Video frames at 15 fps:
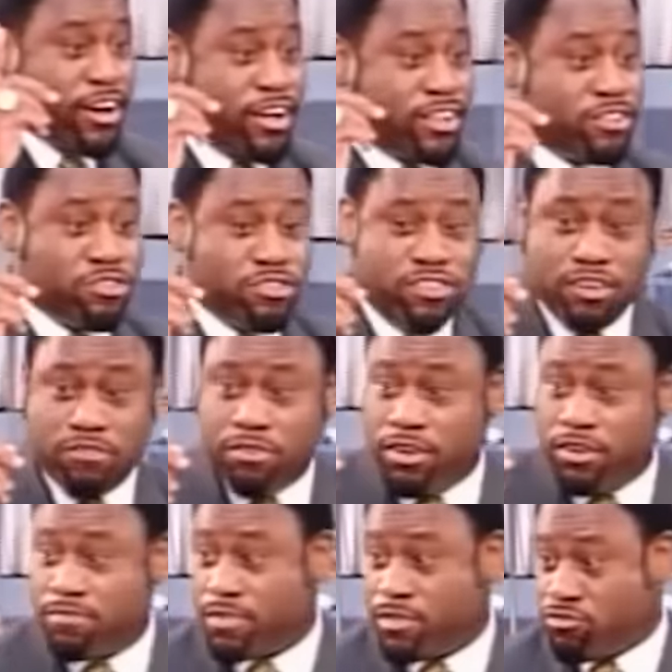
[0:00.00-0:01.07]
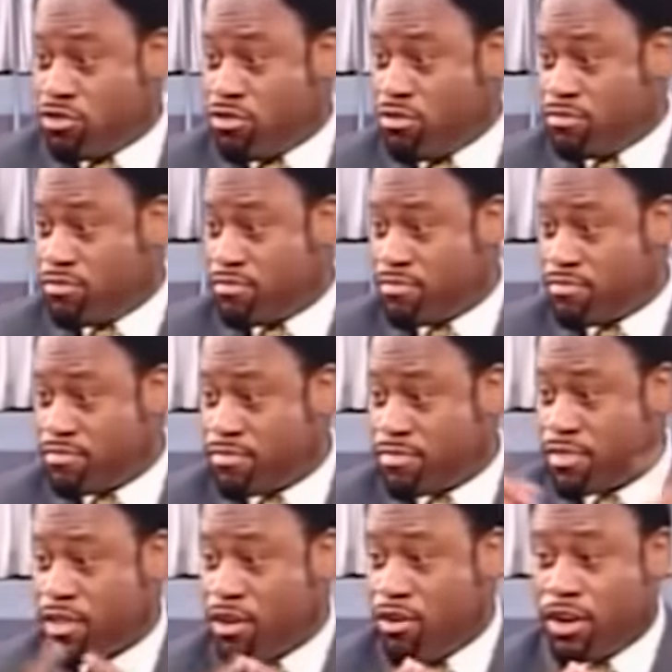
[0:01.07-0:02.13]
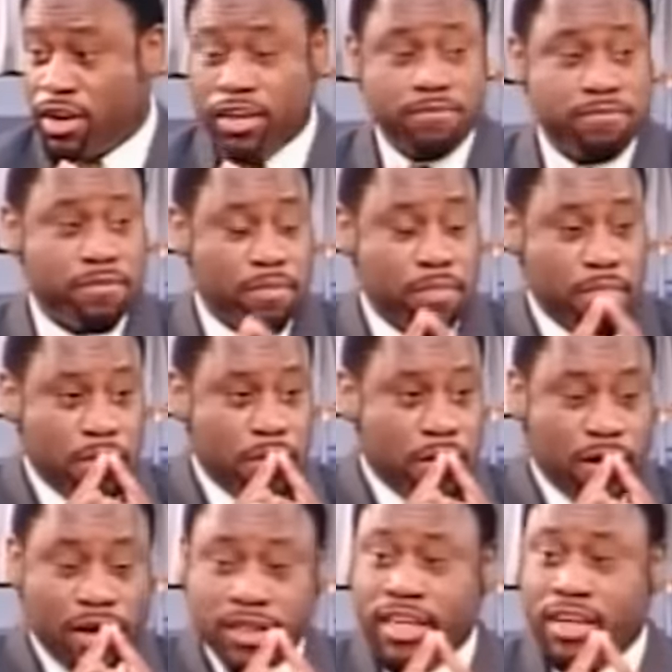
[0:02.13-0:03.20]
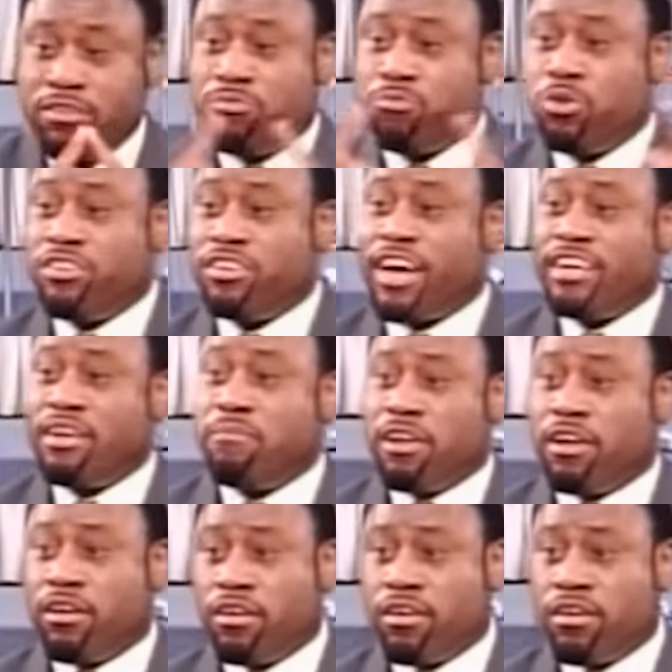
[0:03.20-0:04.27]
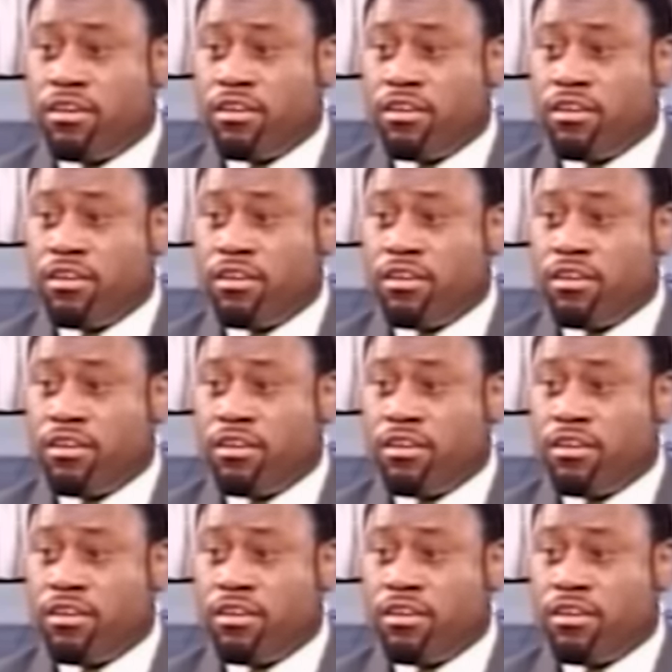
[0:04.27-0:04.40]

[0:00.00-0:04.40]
and the receiver. True? Okay. And then you, what you got in the middle?